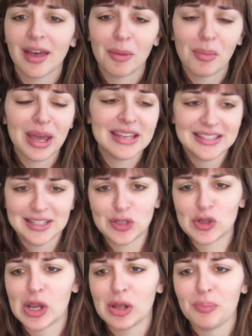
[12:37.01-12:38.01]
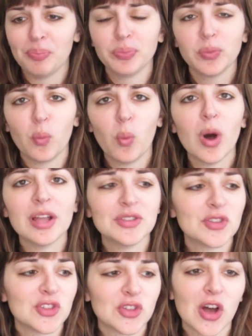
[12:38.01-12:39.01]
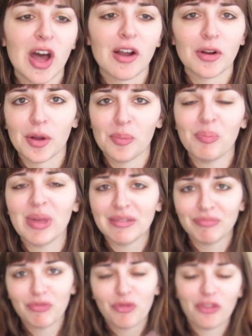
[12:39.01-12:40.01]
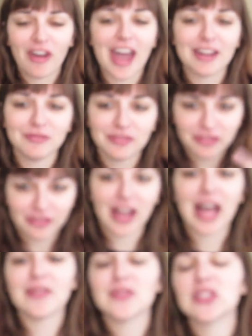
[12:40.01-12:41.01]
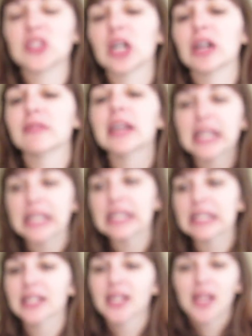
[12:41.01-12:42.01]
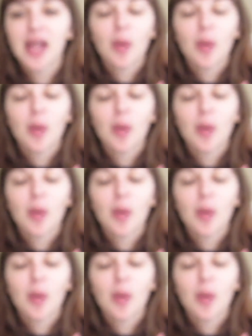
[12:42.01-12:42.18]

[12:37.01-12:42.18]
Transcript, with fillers: I might dish out a one star, a big fat five star rating,